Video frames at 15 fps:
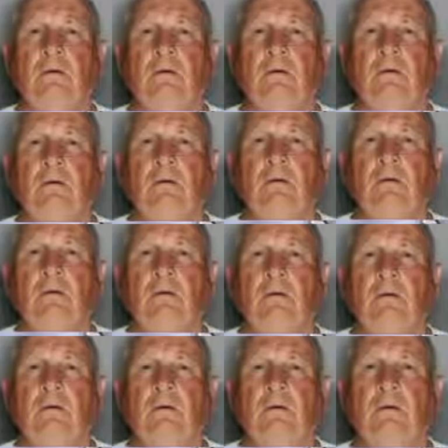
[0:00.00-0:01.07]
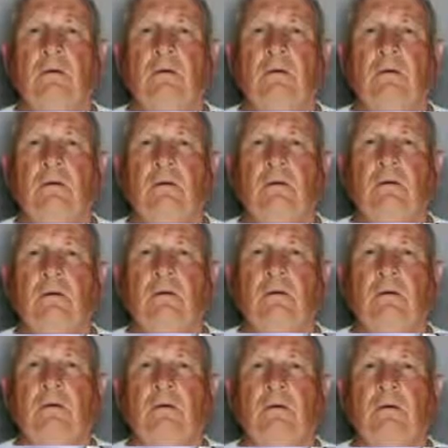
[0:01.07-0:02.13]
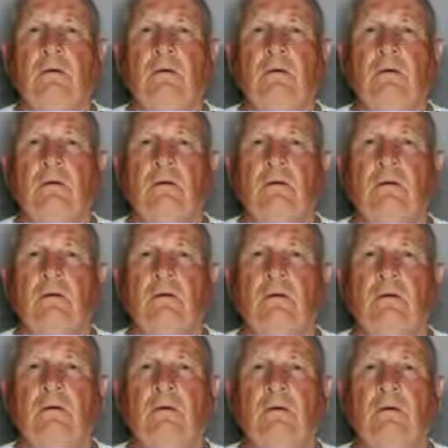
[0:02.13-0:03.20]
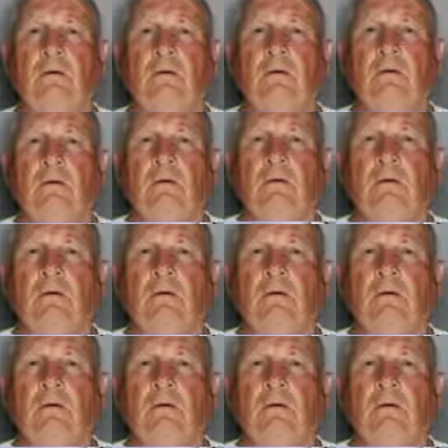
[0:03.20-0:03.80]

[no speech]